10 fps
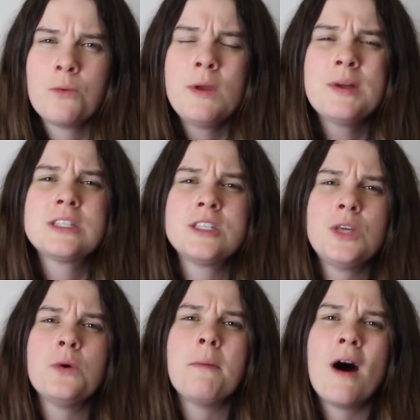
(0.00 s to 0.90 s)
We want to see
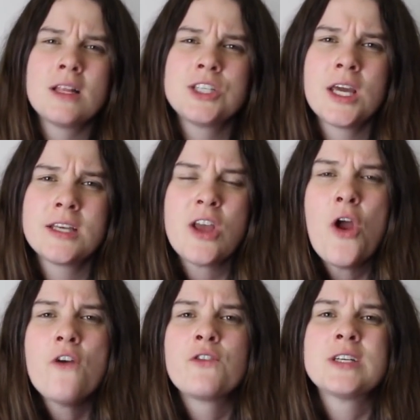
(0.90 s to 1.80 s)
you apologize
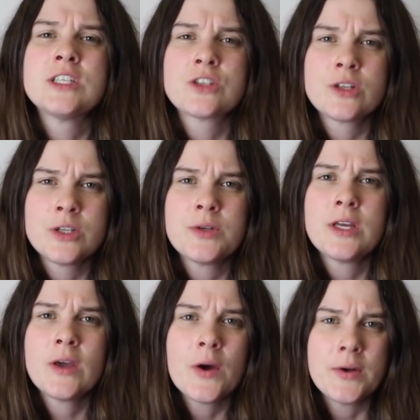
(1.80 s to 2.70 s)
for
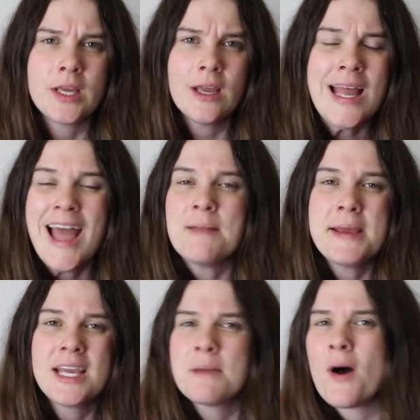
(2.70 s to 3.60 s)
discluding Cody and
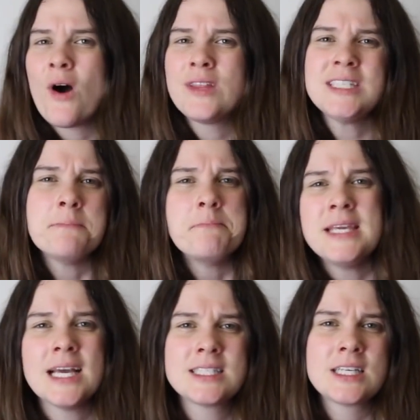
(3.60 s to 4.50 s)
making up all these
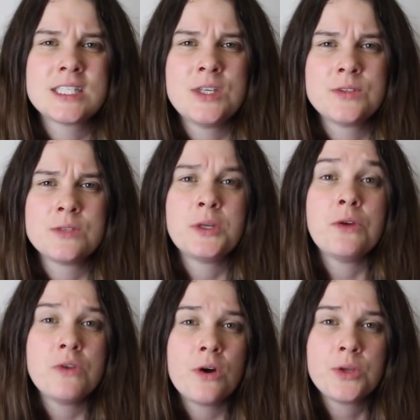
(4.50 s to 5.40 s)
BS excuses when
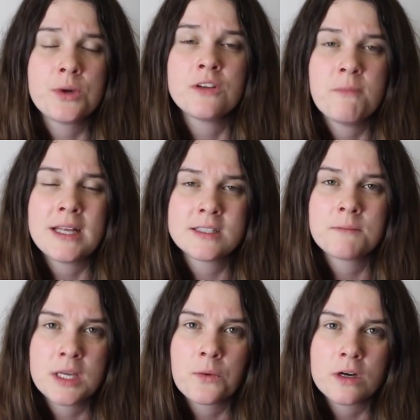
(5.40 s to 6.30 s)
you know you could have made
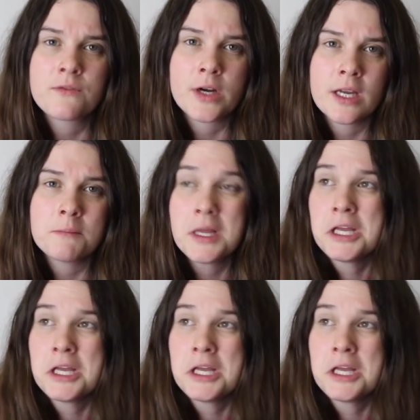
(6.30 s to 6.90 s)
something work for him.